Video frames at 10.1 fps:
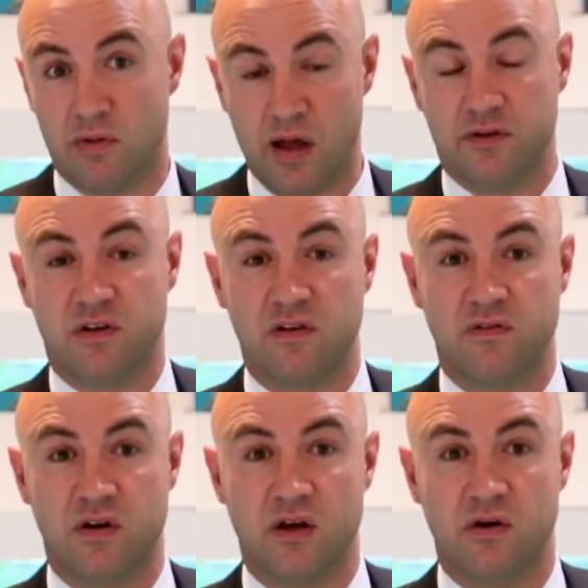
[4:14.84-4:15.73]
as this
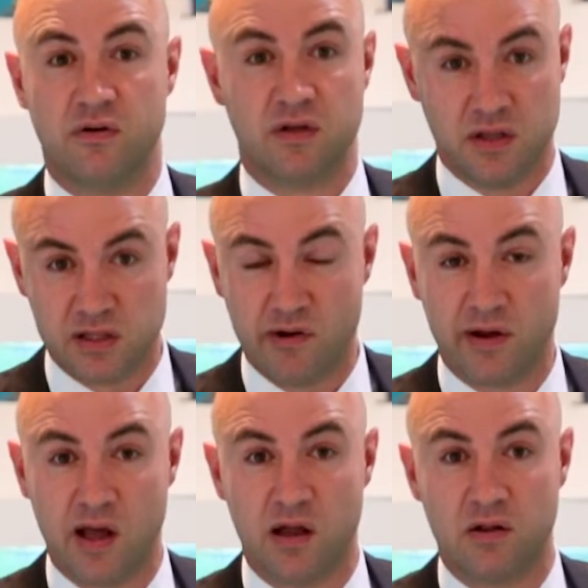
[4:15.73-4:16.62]
video is
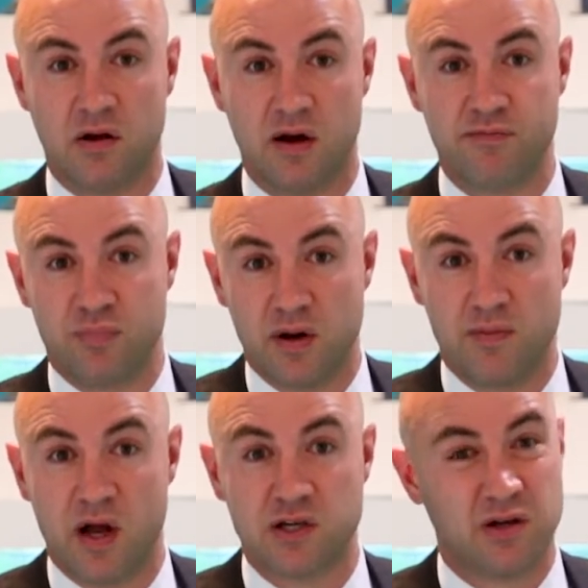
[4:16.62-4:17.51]
going out live, pretty
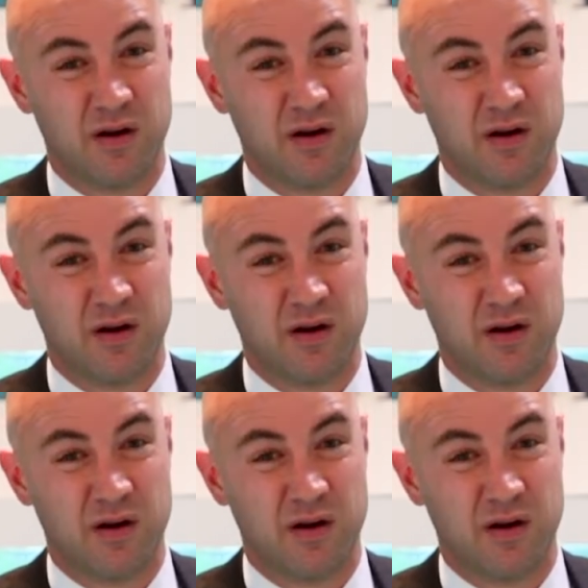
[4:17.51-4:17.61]
much,